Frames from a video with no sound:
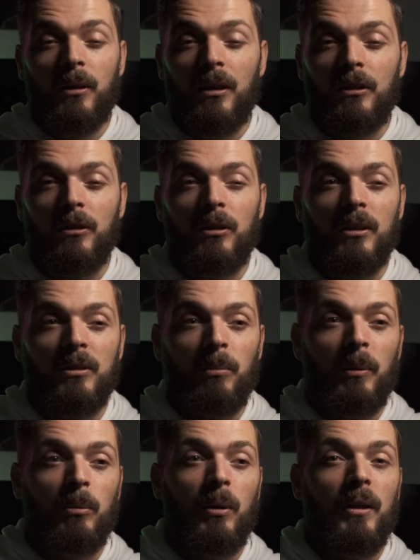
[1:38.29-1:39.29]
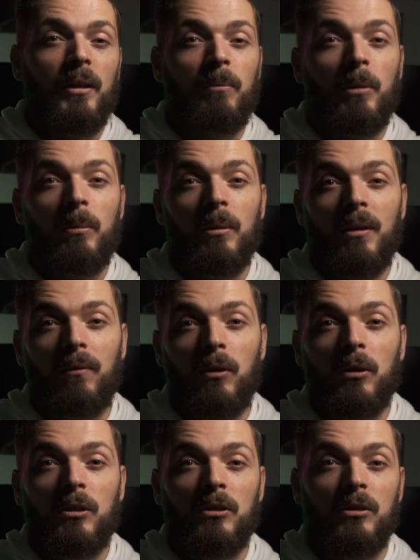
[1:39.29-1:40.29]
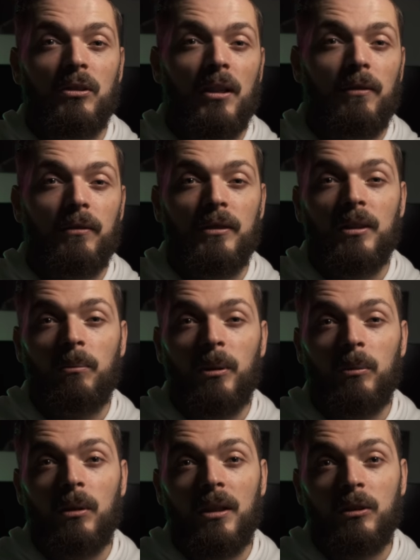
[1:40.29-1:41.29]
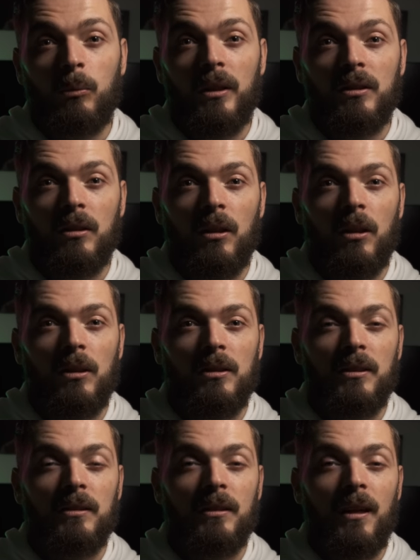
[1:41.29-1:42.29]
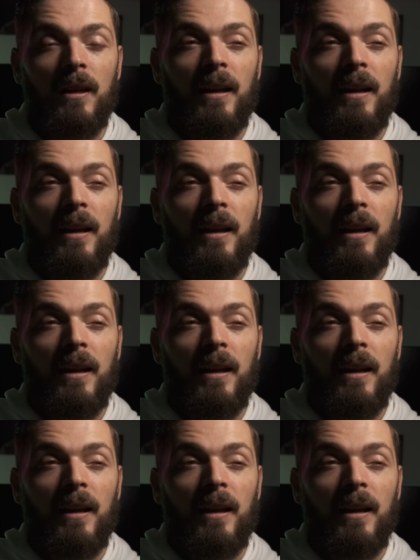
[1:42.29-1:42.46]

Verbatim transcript: you know, there's people out there, maybe like vloggers and stuff, and some people like to wear sunglasses.